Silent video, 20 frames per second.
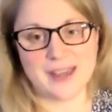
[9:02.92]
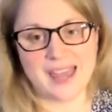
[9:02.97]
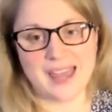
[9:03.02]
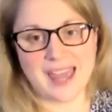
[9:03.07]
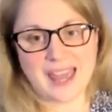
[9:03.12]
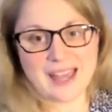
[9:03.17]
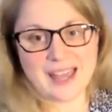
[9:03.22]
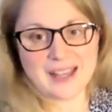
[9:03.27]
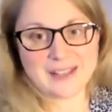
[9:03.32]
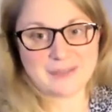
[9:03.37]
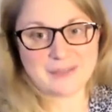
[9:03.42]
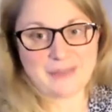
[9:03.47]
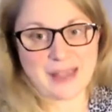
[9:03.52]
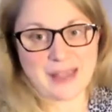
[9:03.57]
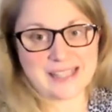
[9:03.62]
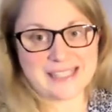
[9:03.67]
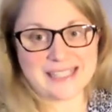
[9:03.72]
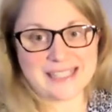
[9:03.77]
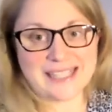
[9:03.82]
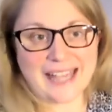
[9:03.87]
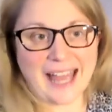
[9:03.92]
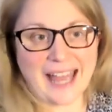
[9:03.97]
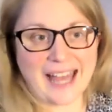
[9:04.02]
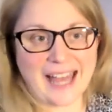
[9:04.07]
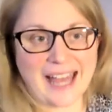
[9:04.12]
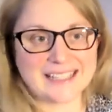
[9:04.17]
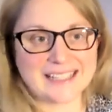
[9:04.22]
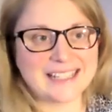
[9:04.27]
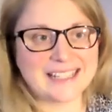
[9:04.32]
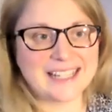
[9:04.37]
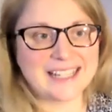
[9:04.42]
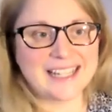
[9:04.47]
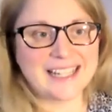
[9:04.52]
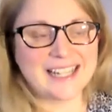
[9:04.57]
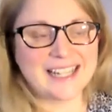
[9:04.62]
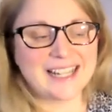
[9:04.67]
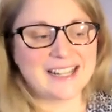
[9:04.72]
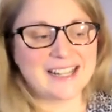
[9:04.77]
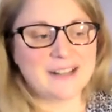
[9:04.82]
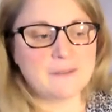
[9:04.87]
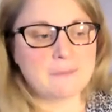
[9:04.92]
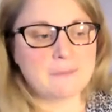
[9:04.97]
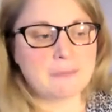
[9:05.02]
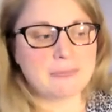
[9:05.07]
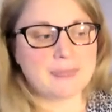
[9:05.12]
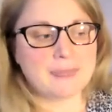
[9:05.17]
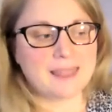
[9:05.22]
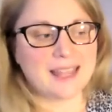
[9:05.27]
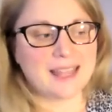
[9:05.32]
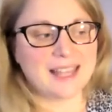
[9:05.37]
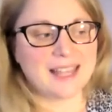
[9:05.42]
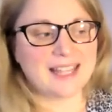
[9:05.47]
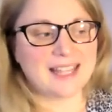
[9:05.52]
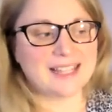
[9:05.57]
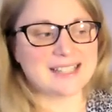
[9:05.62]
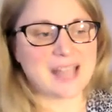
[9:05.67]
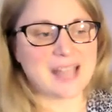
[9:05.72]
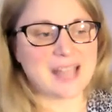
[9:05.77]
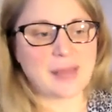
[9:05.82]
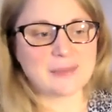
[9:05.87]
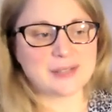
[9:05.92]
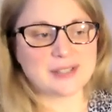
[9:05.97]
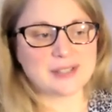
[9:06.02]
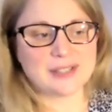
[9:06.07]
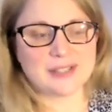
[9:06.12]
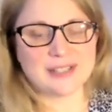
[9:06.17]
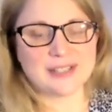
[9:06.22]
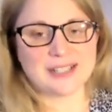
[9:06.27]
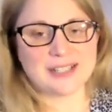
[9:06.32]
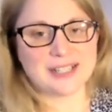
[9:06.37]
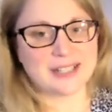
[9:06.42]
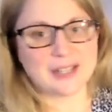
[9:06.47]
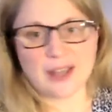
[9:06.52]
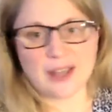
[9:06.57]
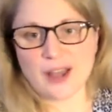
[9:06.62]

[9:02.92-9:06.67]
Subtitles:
as best he can. He's absolutely